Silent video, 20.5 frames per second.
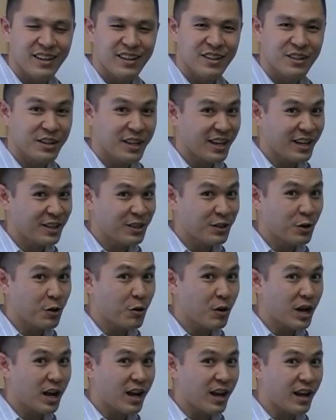Okay, no
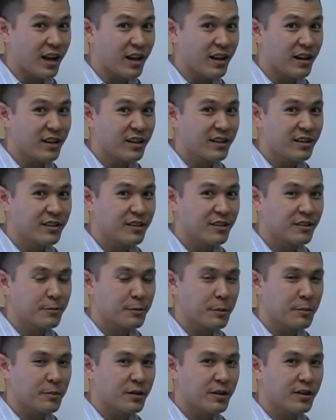ah.
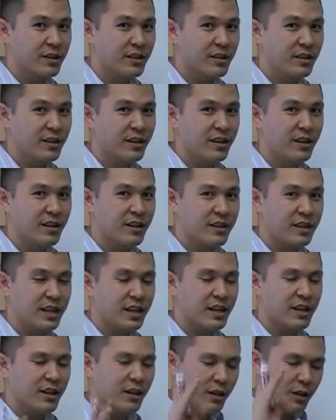Remember?
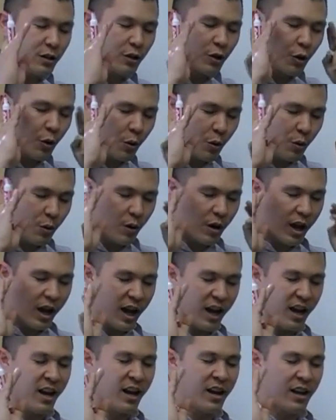Think no
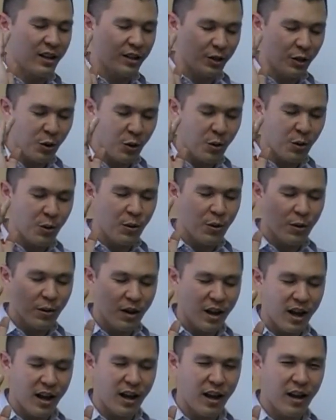ah, no
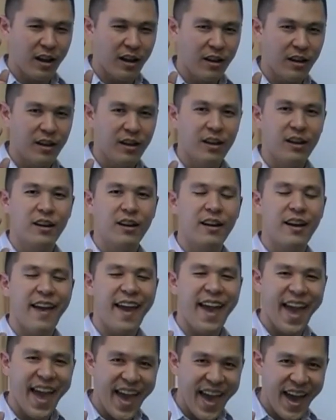ah.
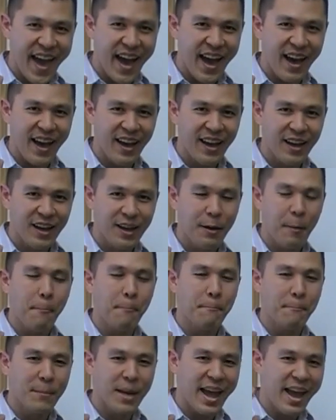Ah,
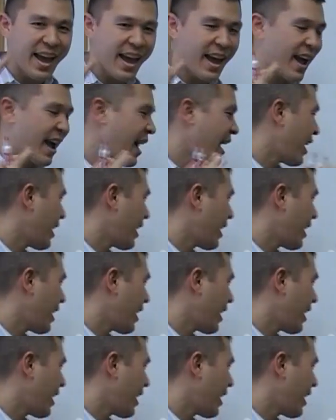ma.